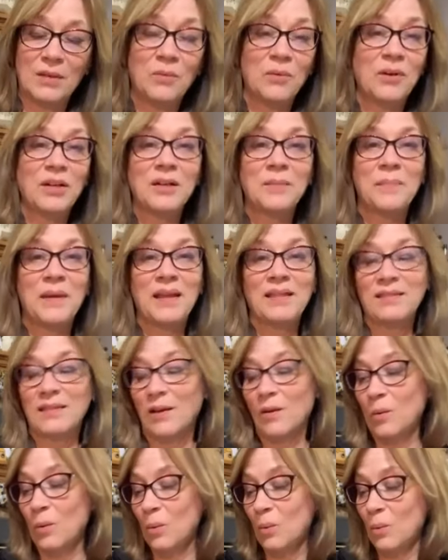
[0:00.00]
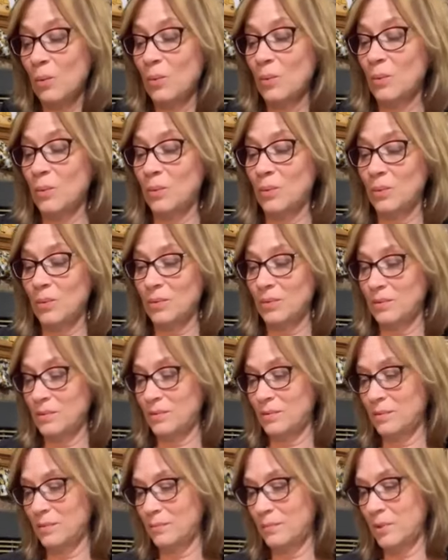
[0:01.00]
We're gonna paint the
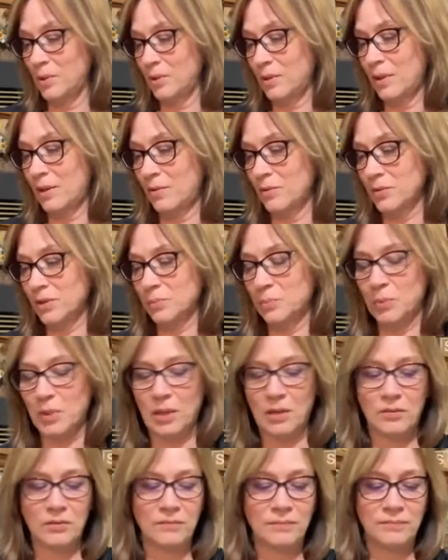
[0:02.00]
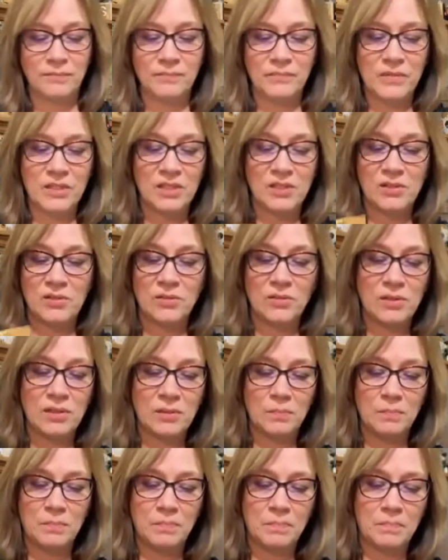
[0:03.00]
whole birdhouse brown. Just use
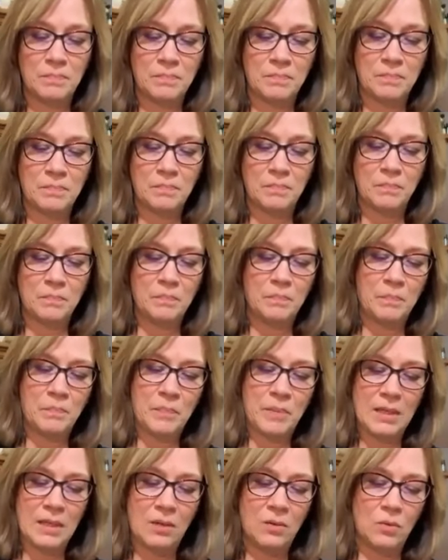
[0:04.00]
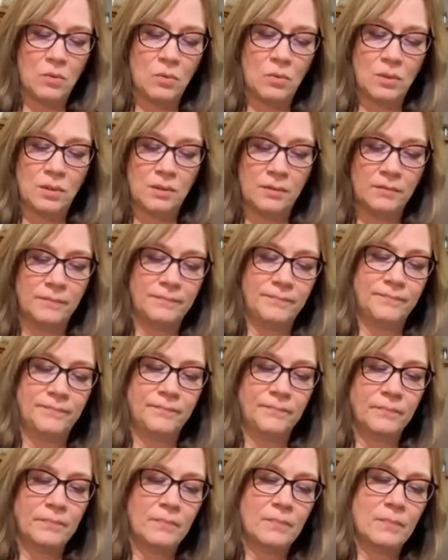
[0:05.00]
a big old
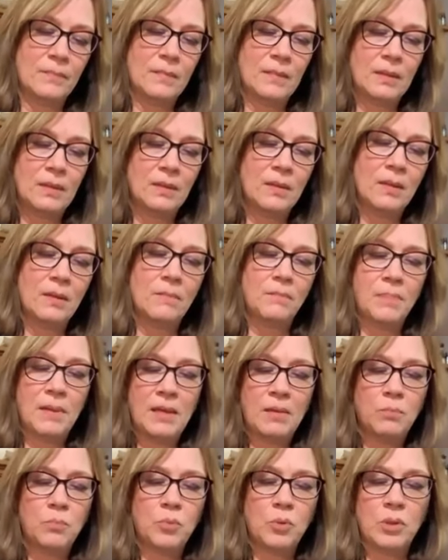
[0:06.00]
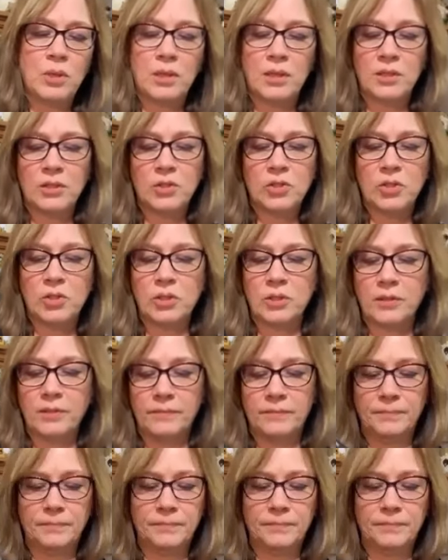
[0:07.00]
paintbrush.